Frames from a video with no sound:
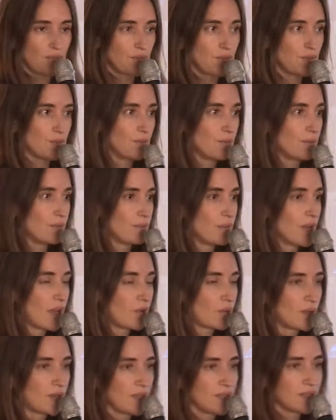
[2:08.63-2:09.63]
through
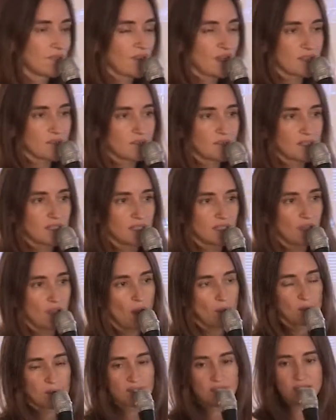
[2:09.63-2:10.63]
equity investments in
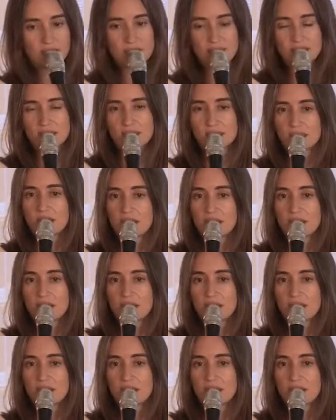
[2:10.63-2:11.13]
companies,